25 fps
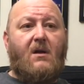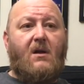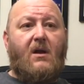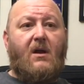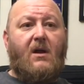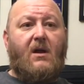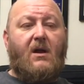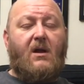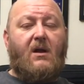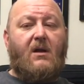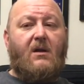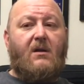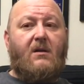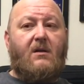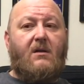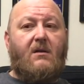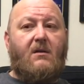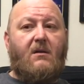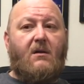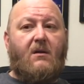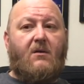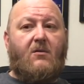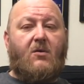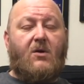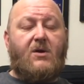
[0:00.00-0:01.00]
And
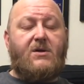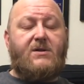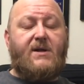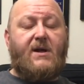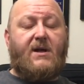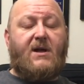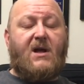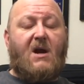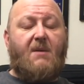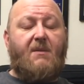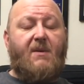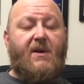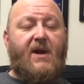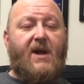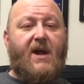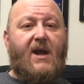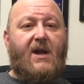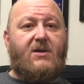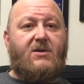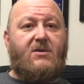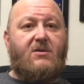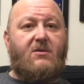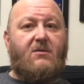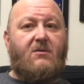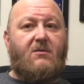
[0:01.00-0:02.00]
of course that carbine
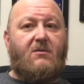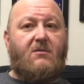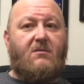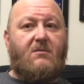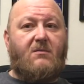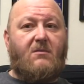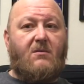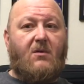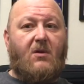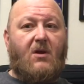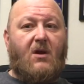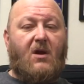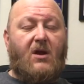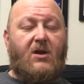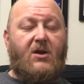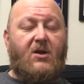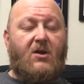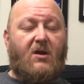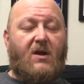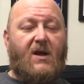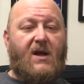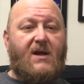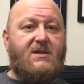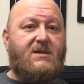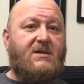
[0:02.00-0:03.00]
had to
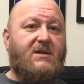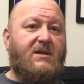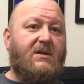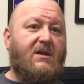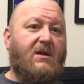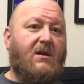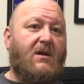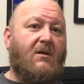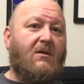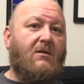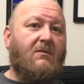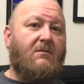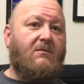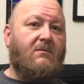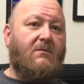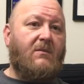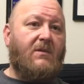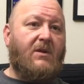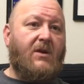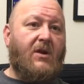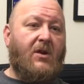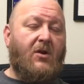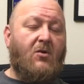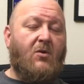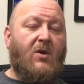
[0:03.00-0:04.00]
utilize the
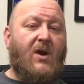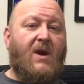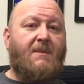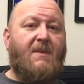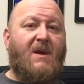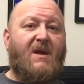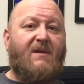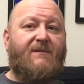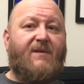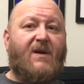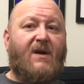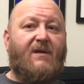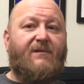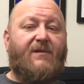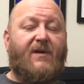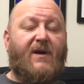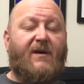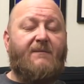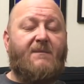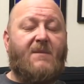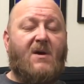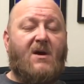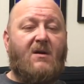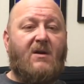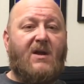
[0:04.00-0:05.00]
new
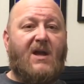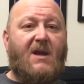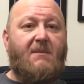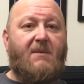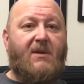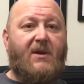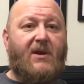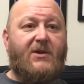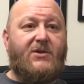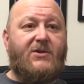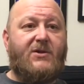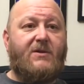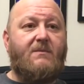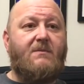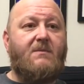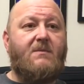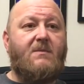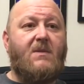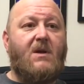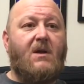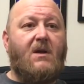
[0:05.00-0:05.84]
M855 ball ammunition.